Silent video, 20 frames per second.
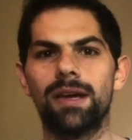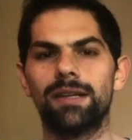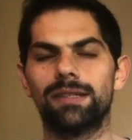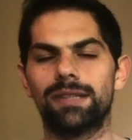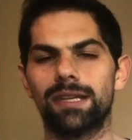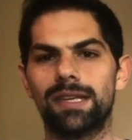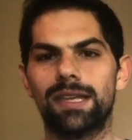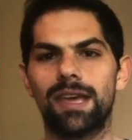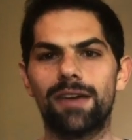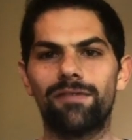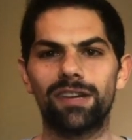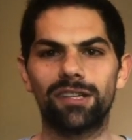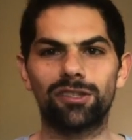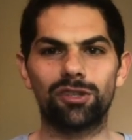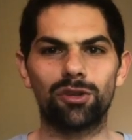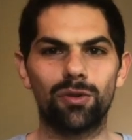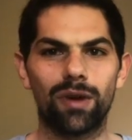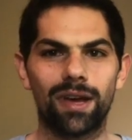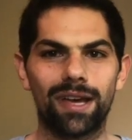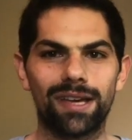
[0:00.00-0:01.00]
to give it
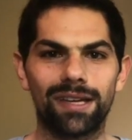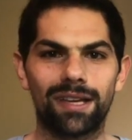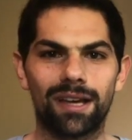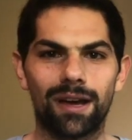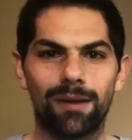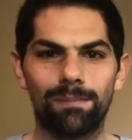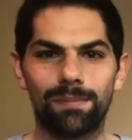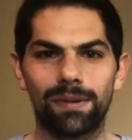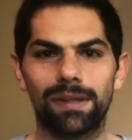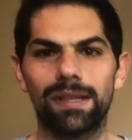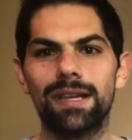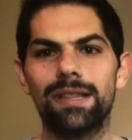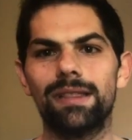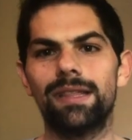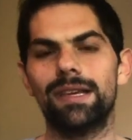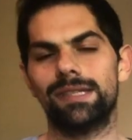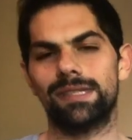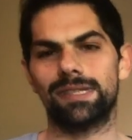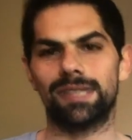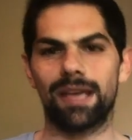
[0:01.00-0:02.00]
to a
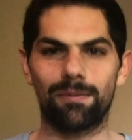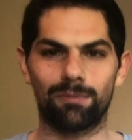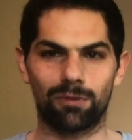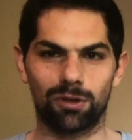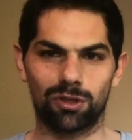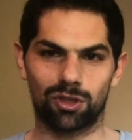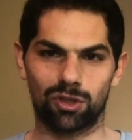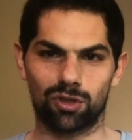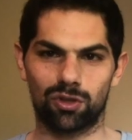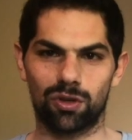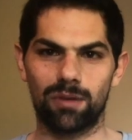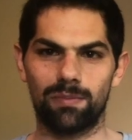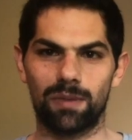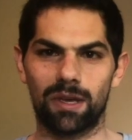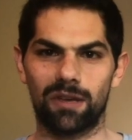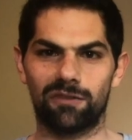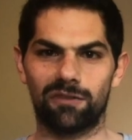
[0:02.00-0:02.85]
completely separate streaming